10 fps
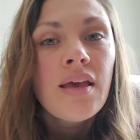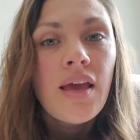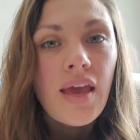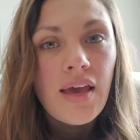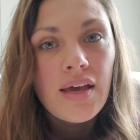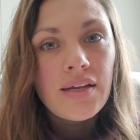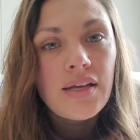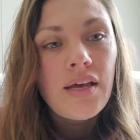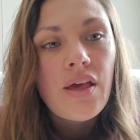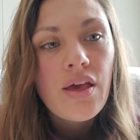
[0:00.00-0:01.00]
And
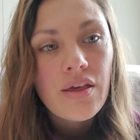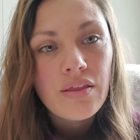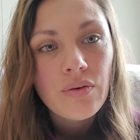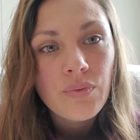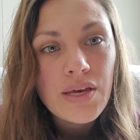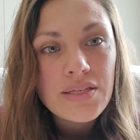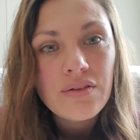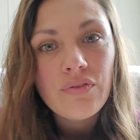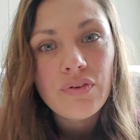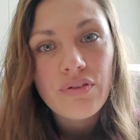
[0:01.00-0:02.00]
the
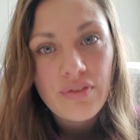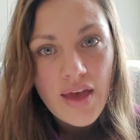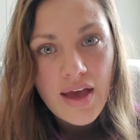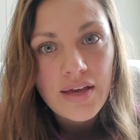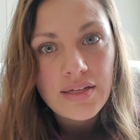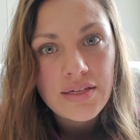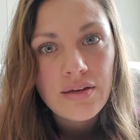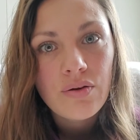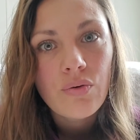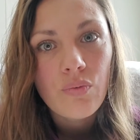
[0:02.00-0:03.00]
reason for that
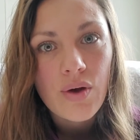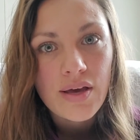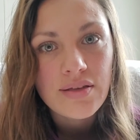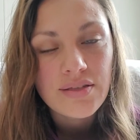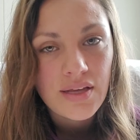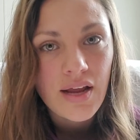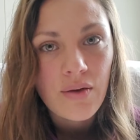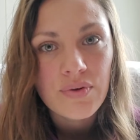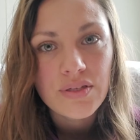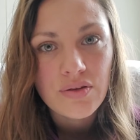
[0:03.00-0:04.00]
was that I
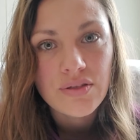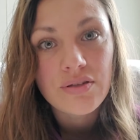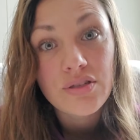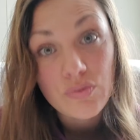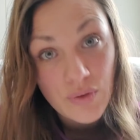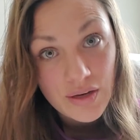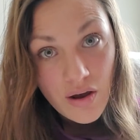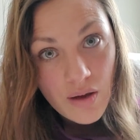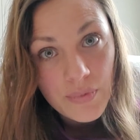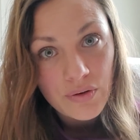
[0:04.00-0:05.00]
was using sweet
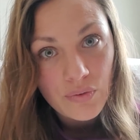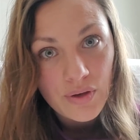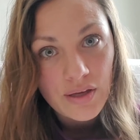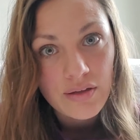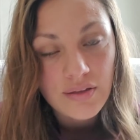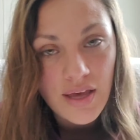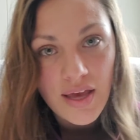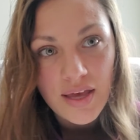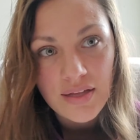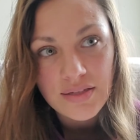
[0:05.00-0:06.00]
almond oil
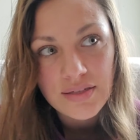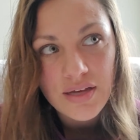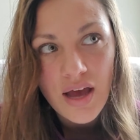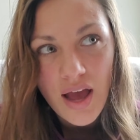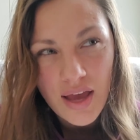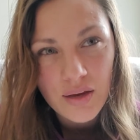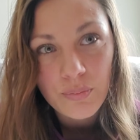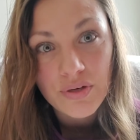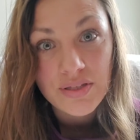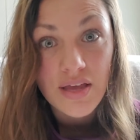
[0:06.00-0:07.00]
at a higher
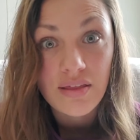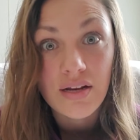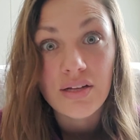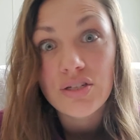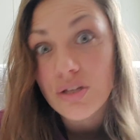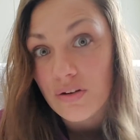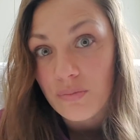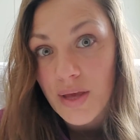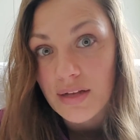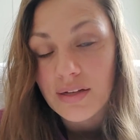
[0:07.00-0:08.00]
percent than I should have
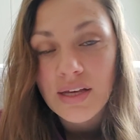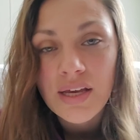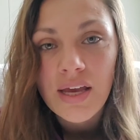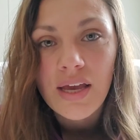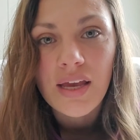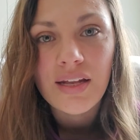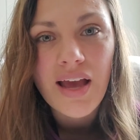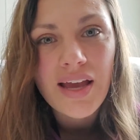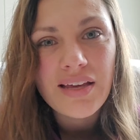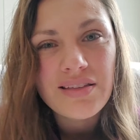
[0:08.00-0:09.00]
been. And
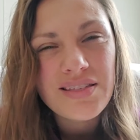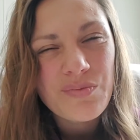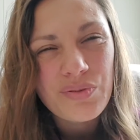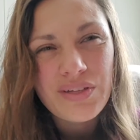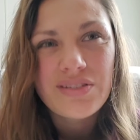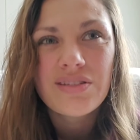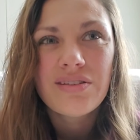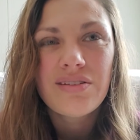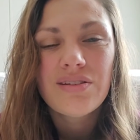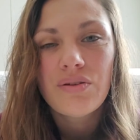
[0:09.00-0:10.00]
I simply just
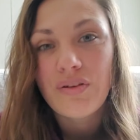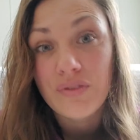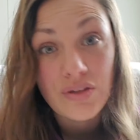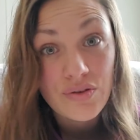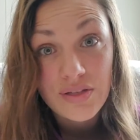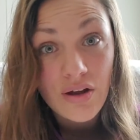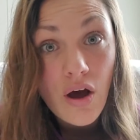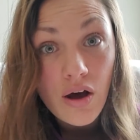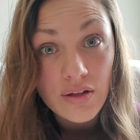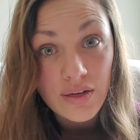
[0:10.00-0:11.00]
don't even use it at
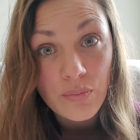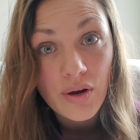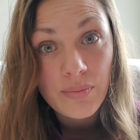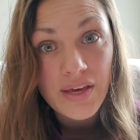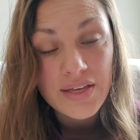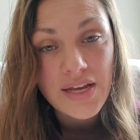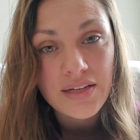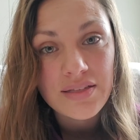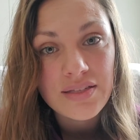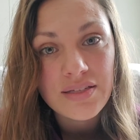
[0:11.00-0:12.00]
all anymore, because I
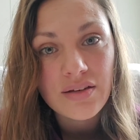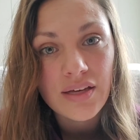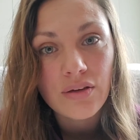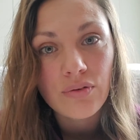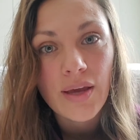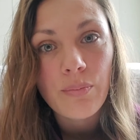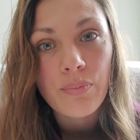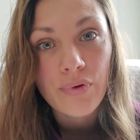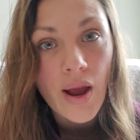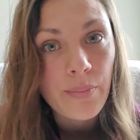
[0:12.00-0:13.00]
can still get great
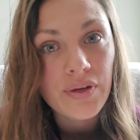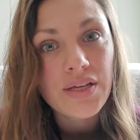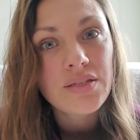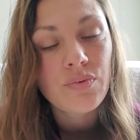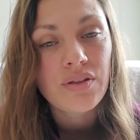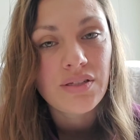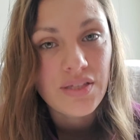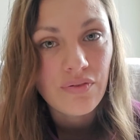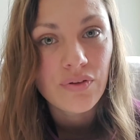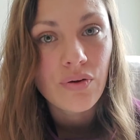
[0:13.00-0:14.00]
properties with
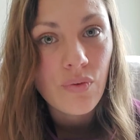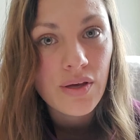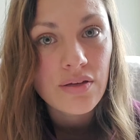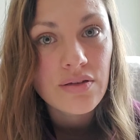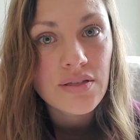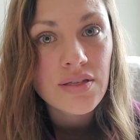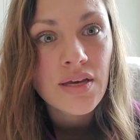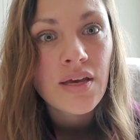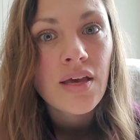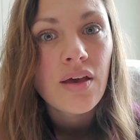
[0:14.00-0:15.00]
different oils
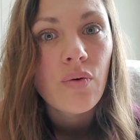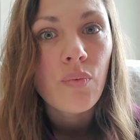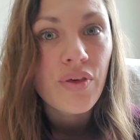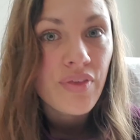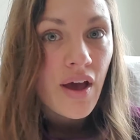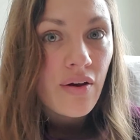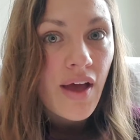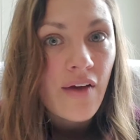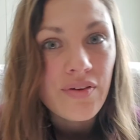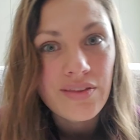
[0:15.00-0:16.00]
without
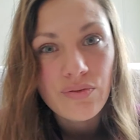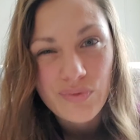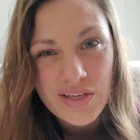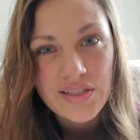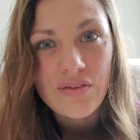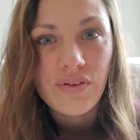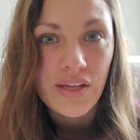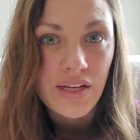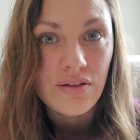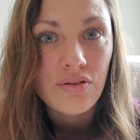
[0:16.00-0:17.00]
having the risk of
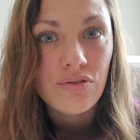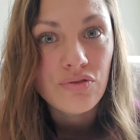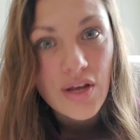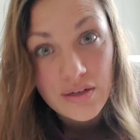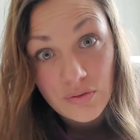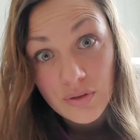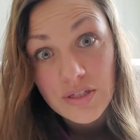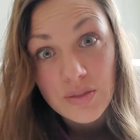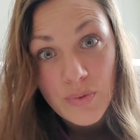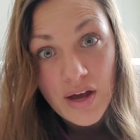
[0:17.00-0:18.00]
getting dreaded
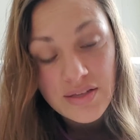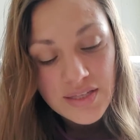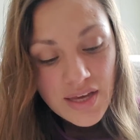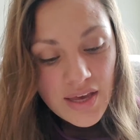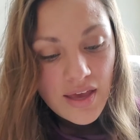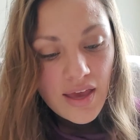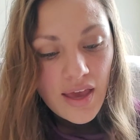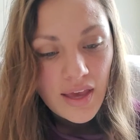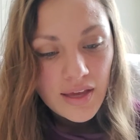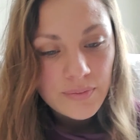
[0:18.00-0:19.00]
orange spots.
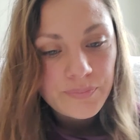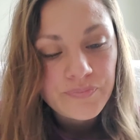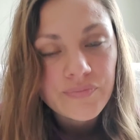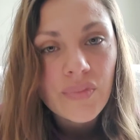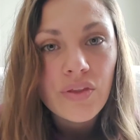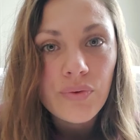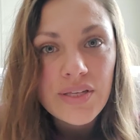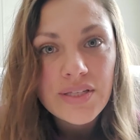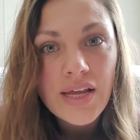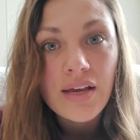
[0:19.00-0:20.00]
And the
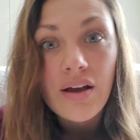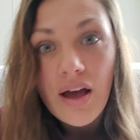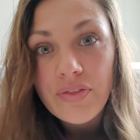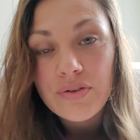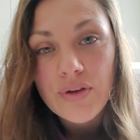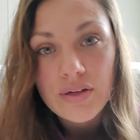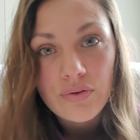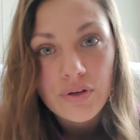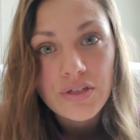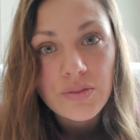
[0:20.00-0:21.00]
reason I got the dreaded
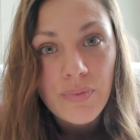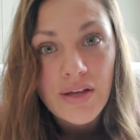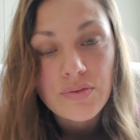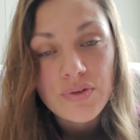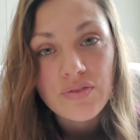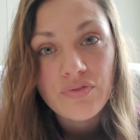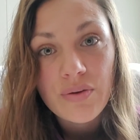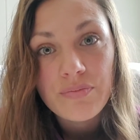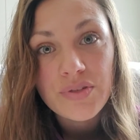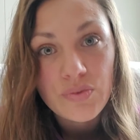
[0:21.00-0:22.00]
orange spots was
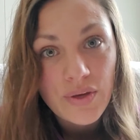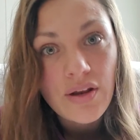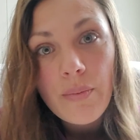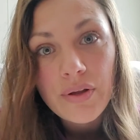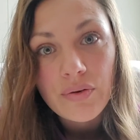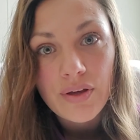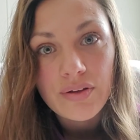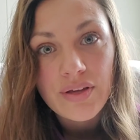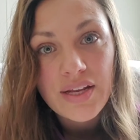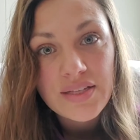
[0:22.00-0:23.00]
from sweet almond
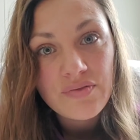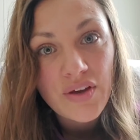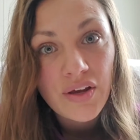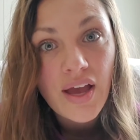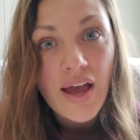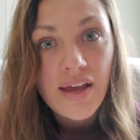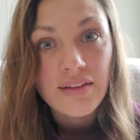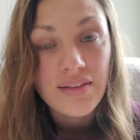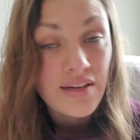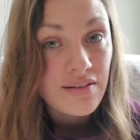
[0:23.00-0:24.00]
oil. It is very high
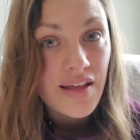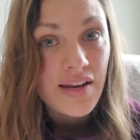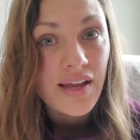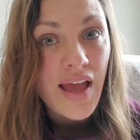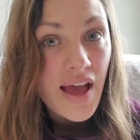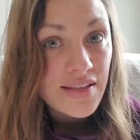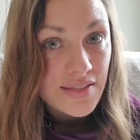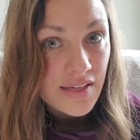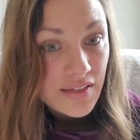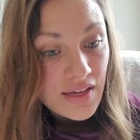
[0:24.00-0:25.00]
in linoleic
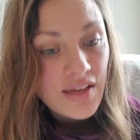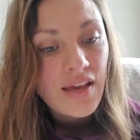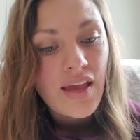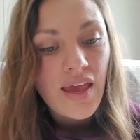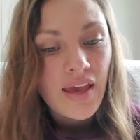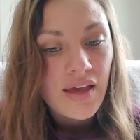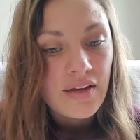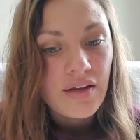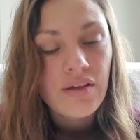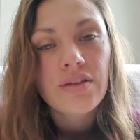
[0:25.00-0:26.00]
acid.
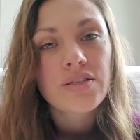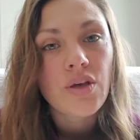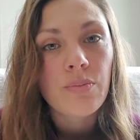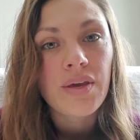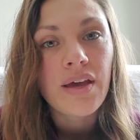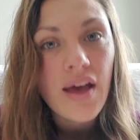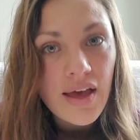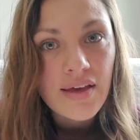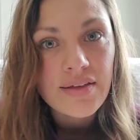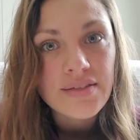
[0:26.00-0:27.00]
And so
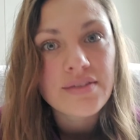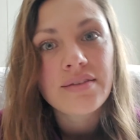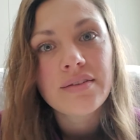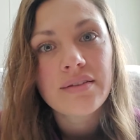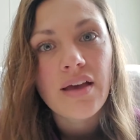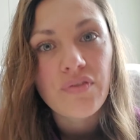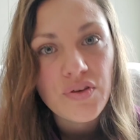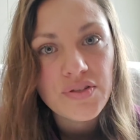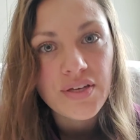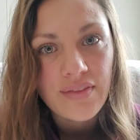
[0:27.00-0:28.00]
because of
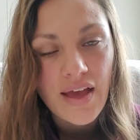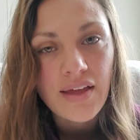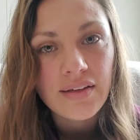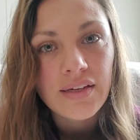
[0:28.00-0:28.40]
using that,